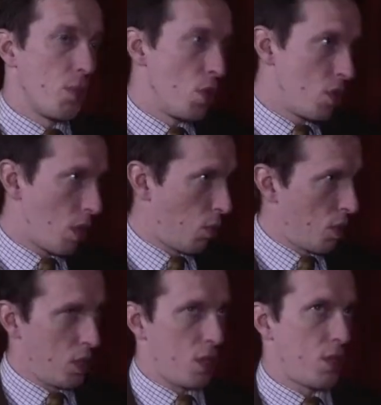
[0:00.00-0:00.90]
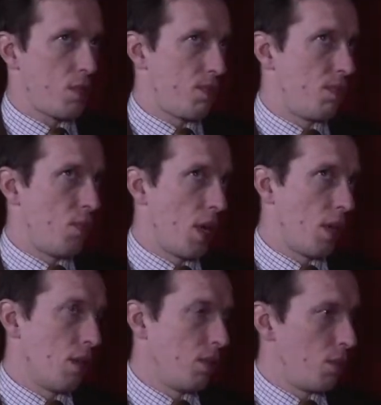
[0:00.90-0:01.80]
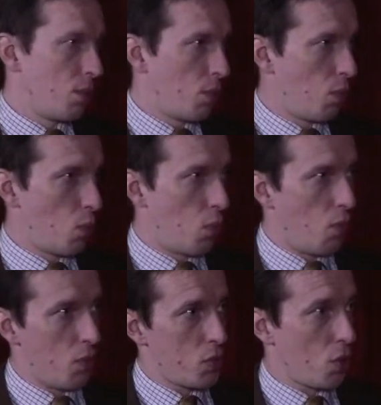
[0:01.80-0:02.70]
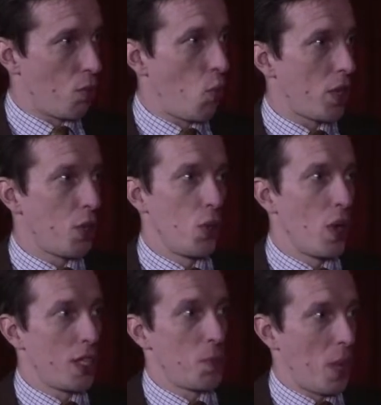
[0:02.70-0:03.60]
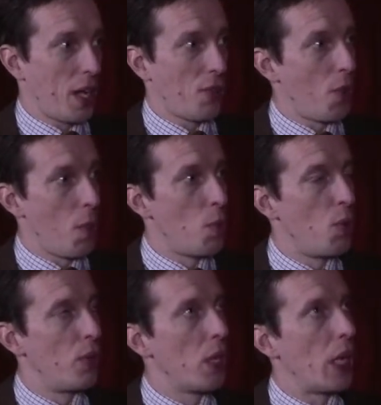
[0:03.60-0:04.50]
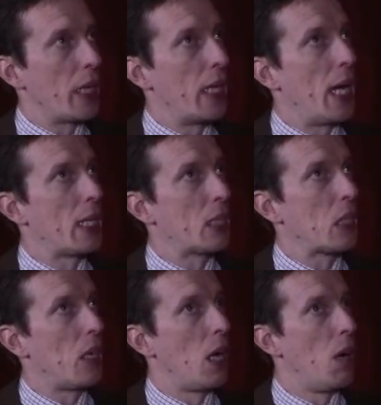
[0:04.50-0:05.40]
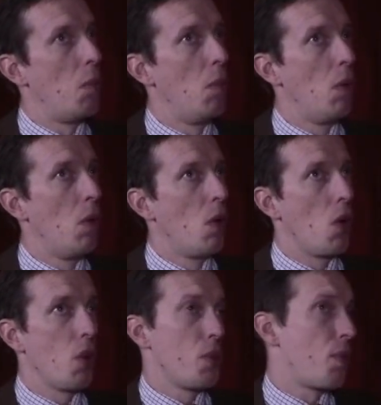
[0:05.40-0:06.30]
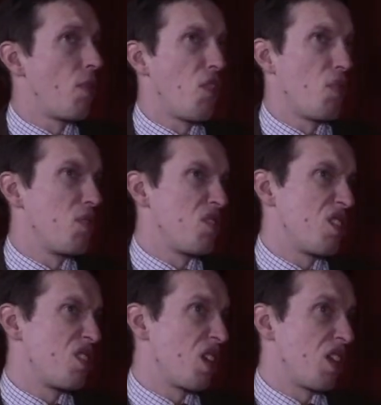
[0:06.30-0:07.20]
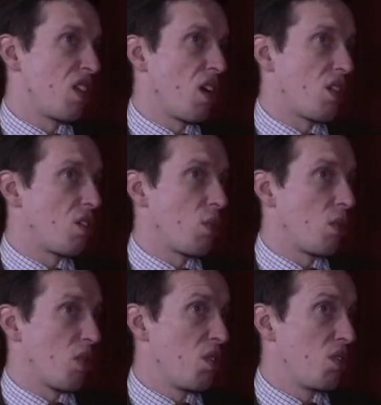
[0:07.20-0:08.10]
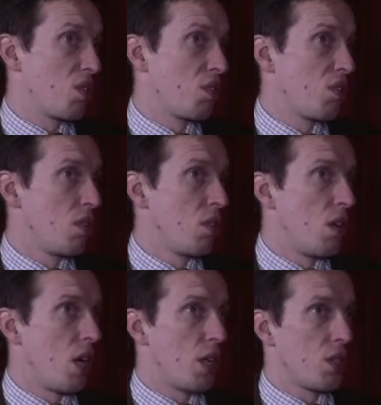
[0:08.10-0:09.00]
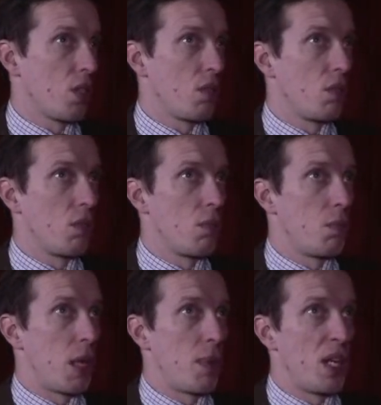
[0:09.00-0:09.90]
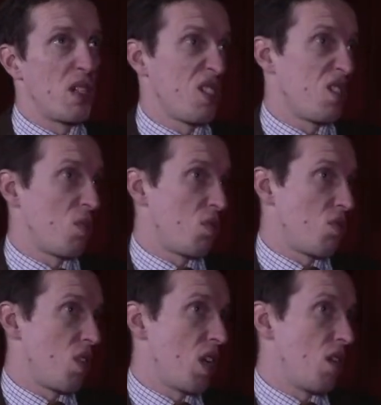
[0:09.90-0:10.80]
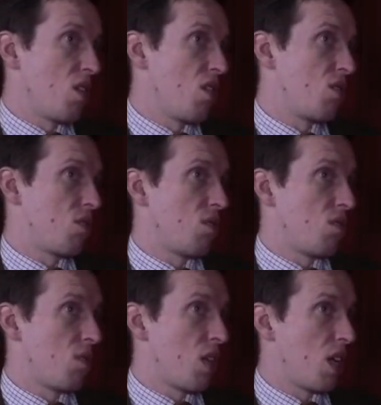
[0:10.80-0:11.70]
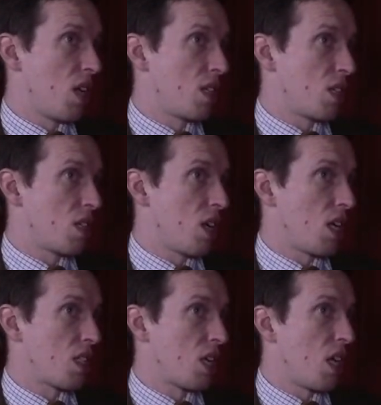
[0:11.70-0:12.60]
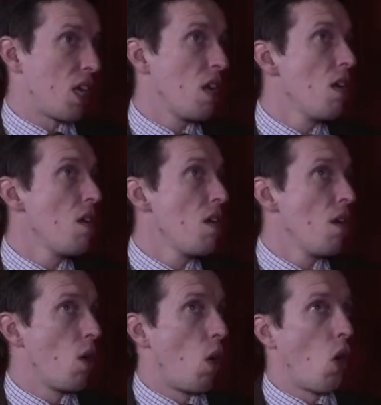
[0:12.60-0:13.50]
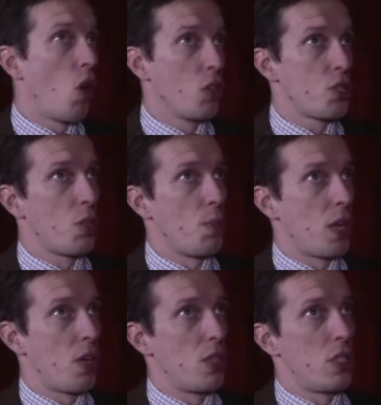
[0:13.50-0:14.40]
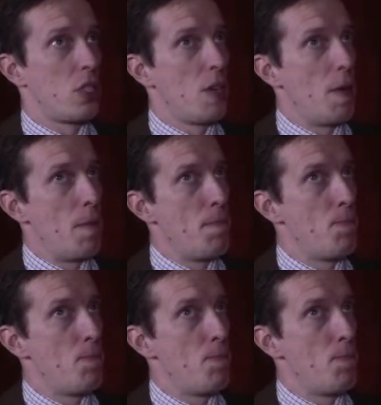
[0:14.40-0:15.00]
the music was, well, sort of what you expect mm. from a movie like that. Um, all the performances I think I thought were good. Yeah. I thought Ben Mendelsohn was really good. Yeah, he was as as the king. Also because